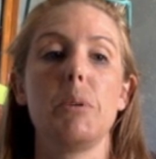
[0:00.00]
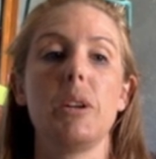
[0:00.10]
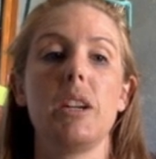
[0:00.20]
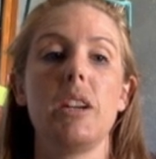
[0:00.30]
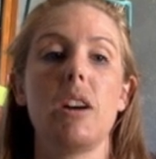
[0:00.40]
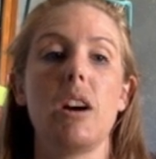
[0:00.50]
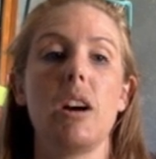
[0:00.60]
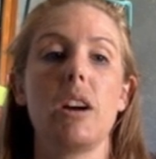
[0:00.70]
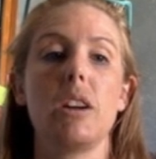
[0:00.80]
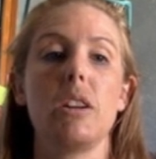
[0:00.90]
put in
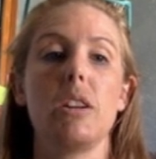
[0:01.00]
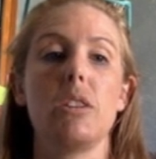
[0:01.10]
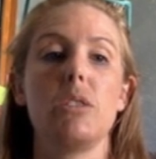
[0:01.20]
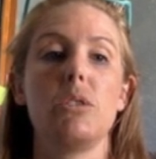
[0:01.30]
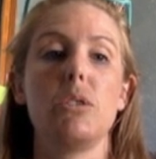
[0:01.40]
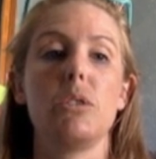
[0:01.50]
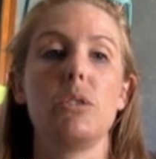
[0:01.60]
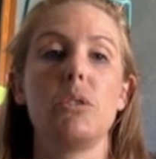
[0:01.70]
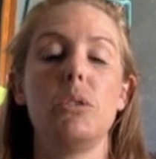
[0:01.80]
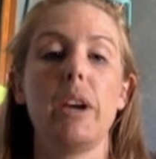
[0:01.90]
our
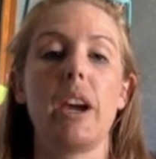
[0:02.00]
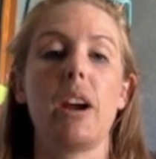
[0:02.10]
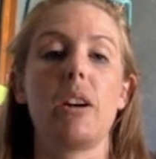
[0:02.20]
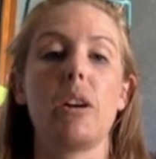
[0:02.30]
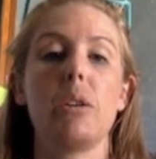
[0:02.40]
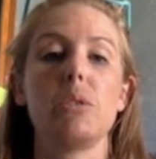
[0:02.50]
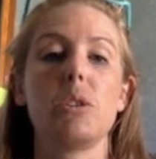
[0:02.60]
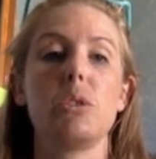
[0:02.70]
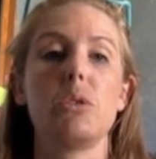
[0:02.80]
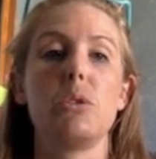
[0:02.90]
2 arrows
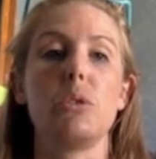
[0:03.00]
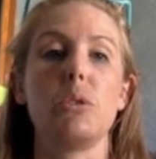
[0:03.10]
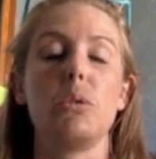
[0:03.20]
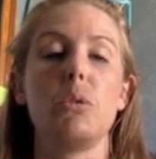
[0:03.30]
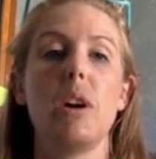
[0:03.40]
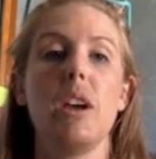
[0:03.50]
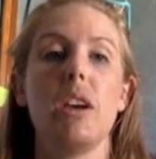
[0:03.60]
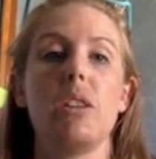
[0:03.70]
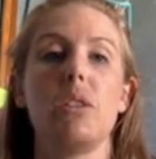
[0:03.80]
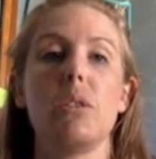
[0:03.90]
to
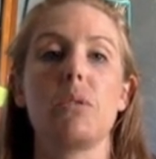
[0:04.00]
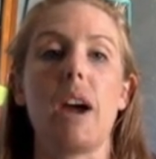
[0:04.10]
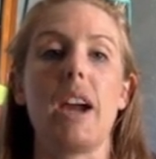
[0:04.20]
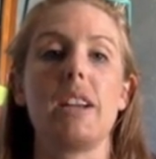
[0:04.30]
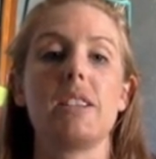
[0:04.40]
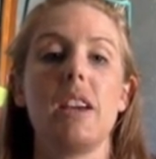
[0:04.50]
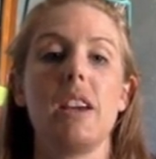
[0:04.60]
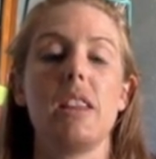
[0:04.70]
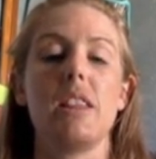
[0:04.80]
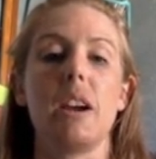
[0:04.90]
the right.
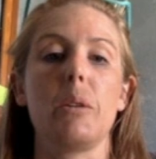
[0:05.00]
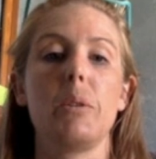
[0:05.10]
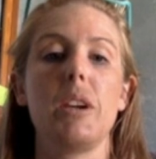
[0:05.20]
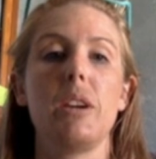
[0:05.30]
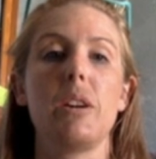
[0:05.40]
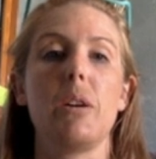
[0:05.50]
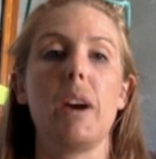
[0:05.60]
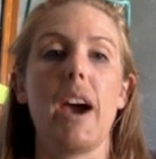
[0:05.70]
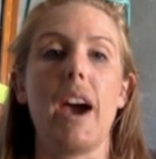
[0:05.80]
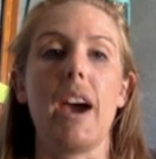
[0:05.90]
There we go
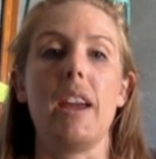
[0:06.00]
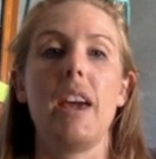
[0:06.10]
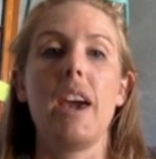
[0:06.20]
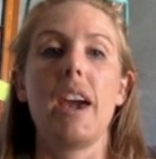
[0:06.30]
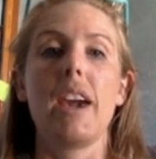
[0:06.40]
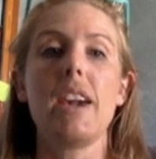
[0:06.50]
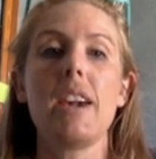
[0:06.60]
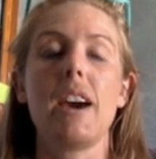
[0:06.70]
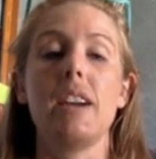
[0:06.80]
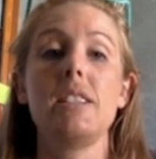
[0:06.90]
ahead.
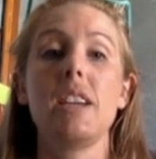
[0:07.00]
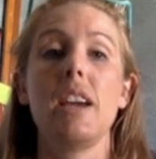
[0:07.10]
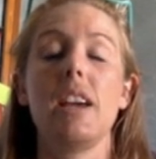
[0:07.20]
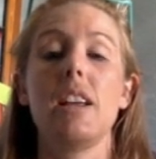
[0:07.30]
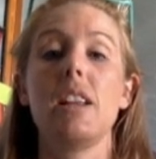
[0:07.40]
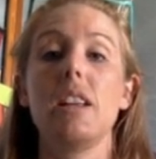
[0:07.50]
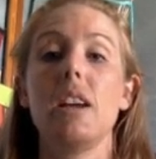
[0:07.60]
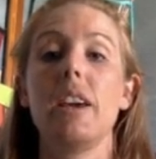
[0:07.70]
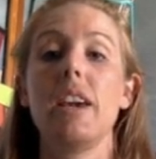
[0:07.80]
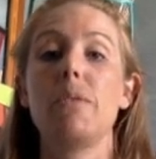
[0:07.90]
And
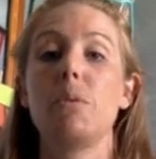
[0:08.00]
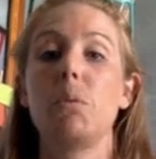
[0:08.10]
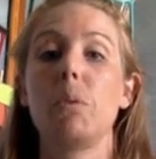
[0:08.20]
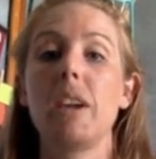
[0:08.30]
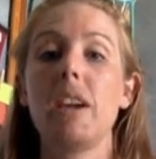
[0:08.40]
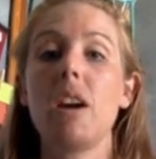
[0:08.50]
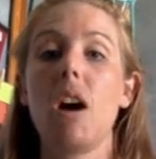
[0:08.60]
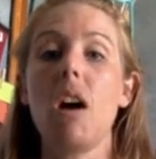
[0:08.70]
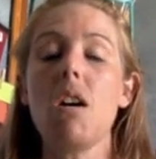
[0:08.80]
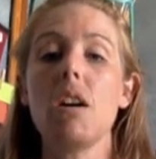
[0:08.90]
if we
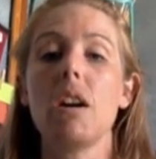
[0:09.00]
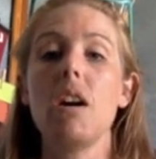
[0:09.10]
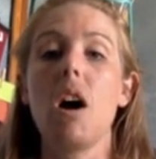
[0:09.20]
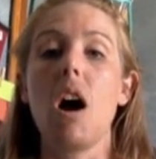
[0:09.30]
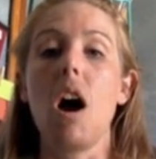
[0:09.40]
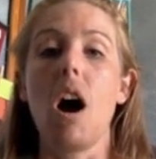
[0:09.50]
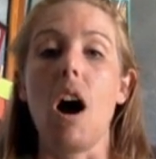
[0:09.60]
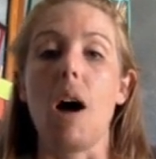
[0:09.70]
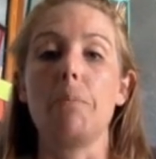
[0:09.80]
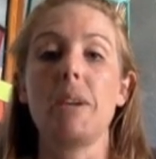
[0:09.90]
are
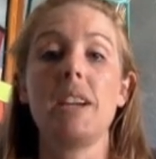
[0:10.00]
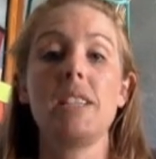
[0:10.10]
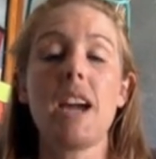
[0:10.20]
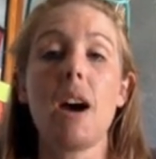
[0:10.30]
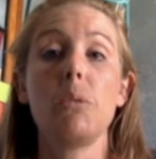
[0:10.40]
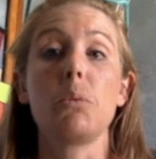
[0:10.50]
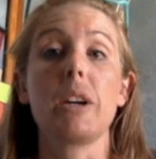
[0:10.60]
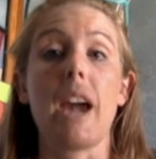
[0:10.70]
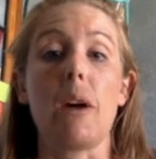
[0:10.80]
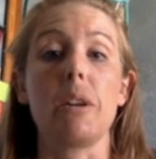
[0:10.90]
hopping down, we're
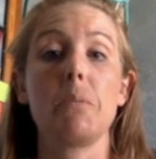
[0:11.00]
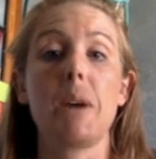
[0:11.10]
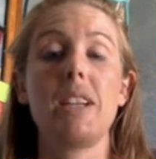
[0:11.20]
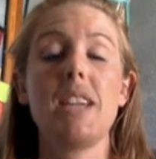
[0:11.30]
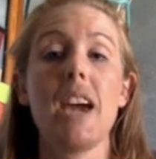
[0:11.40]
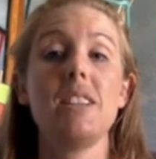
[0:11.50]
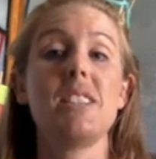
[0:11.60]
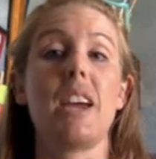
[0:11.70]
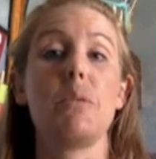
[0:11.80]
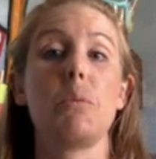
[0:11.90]
counting by tens
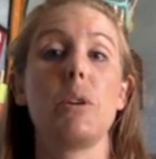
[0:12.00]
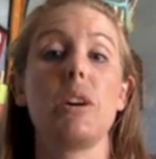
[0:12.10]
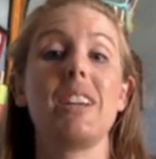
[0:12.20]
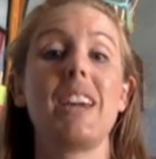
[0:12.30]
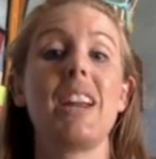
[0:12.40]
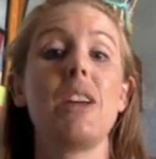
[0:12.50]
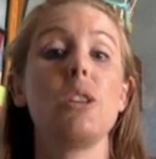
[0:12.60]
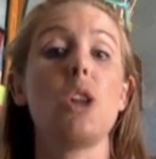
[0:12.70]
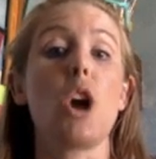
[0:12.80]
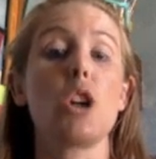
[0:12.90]
and we're
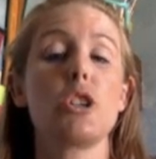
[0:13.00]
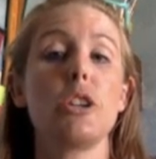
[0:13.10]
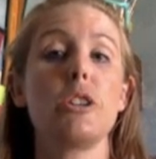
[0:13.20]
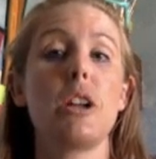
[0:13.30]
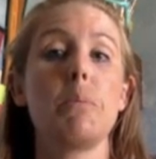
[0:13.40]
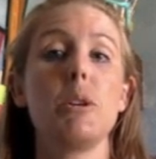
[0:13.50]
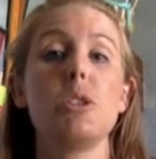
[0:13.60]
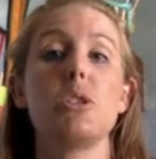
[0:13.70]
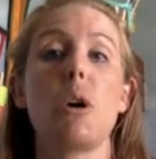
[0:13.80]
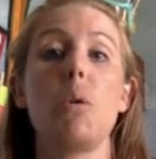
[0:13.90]
getting larger in our numbers.
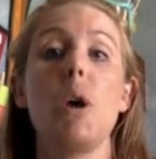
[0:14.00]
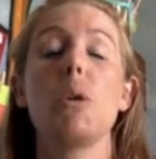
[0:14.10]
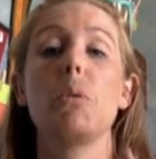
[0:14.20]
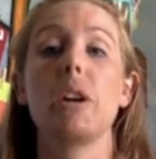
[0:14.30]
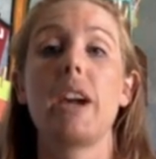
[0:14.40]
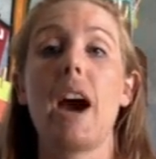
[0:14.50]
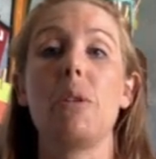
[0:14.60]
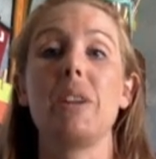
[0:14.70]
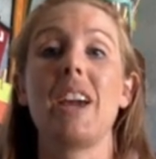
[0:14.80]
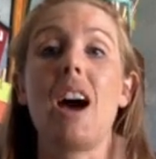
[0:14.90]
So we're
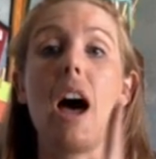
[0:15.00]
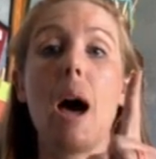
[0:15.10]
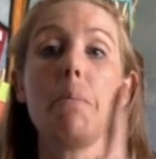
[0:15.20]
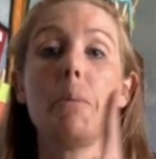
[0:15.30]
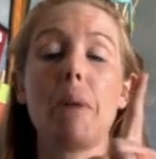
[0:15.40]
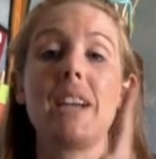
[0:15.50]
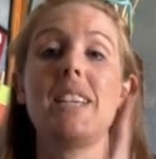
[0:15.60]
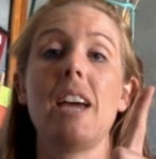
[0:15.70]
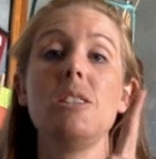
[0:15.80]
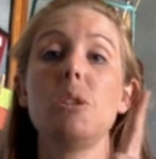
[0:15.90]
counting up by
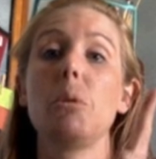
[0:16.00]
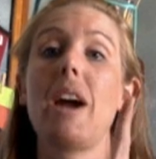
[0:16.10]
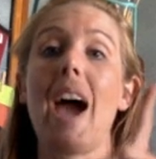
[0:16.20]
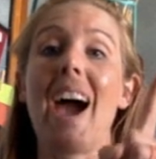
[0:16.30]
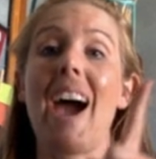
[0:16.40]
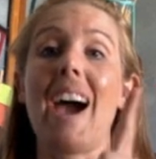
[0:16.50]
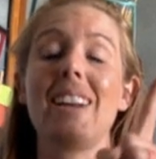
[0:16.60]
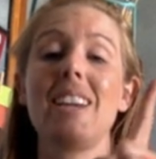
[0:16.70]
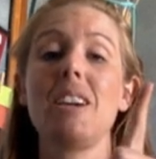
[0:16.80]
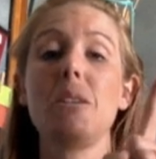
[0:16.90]
10. So we're
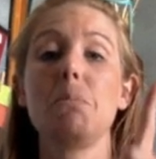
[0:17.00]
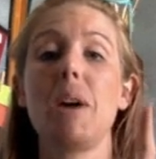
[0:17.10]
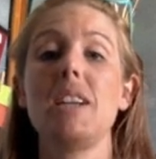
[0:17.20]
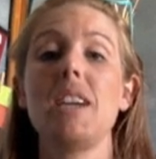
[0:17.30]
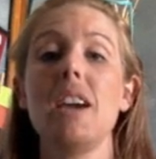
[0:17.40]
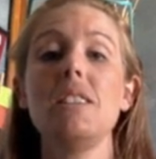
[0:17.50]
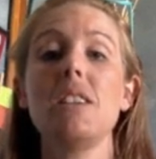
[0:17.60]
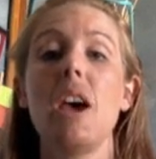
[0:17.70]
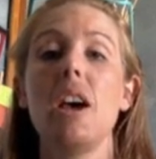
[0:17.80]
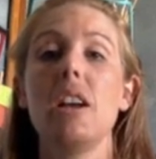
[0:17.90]
adding by tens.
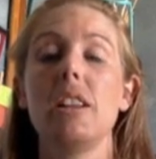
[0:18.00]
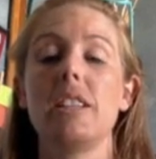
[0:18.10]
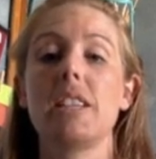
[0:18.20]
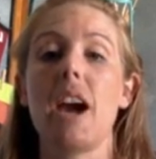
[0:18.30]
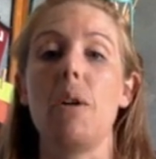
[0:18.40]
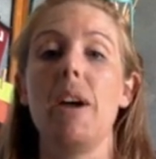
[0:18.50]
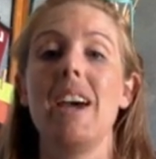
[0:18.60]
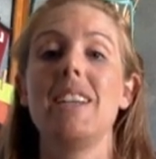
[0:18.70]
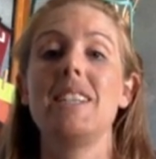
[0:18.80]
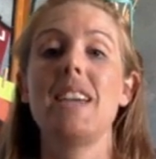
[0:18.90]
Let's count
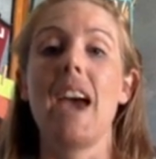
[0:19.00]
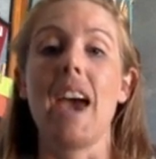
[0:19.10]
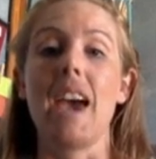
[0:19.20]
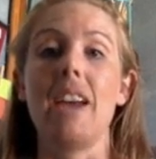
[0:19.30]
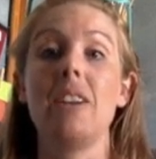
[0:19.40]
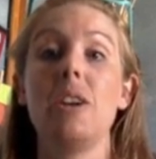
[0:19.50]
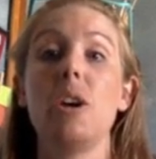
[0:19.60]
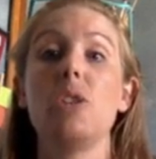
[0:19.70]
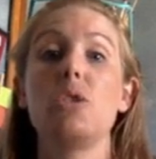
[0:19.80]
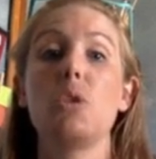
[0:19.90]
10,
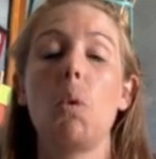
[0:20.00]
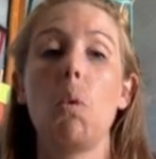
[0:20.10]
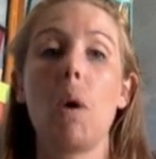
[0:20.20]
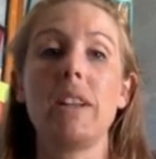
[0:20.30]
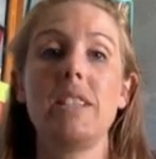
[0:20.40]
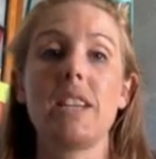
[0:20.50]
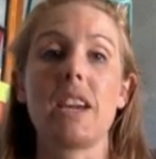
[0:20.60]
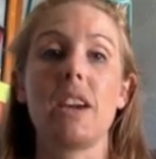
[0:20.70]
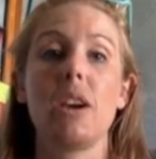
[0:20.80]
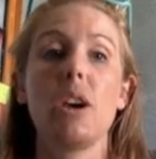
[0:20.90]

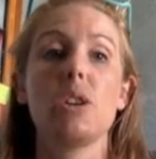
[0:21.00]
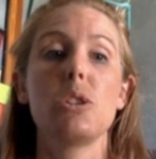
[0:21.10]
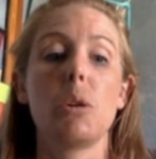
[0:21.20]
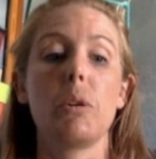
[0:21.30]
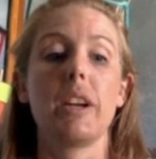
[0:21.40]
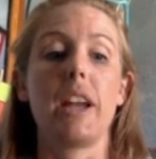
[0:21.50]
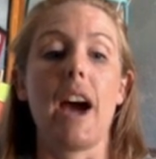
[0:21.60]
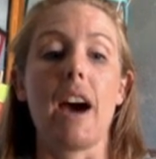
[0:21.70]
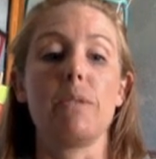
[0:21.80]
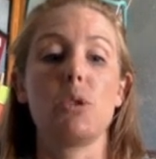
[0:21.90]
20. So we're going to
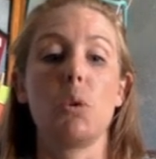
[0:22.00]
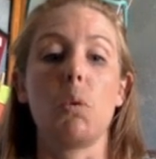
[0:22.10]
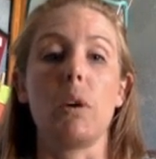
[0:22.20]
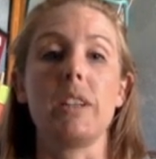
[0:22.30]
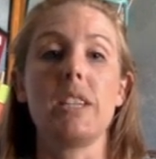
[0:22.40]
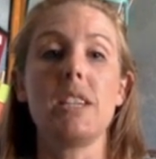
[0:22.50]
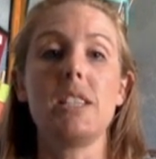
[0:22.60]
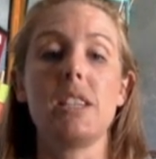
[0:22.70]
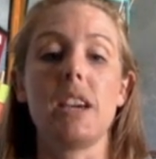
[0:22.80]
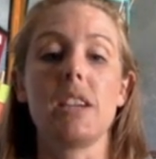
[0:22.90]
have
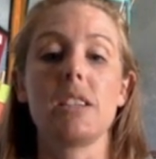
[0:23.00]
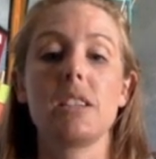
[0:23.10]
26